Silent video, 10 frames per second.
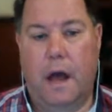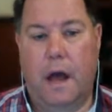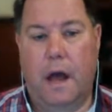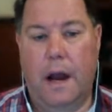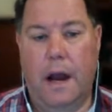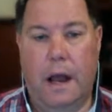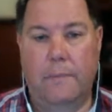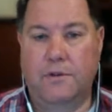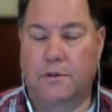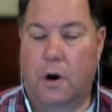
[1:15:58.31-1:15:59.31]
I'm
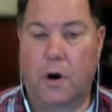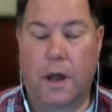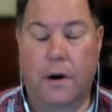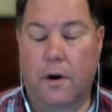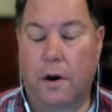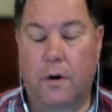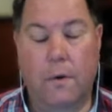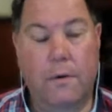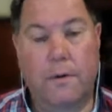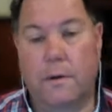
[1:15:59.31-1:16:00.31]
sorry, I don't agree
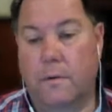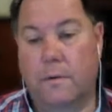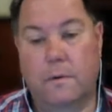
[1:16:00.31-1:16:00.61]
with you.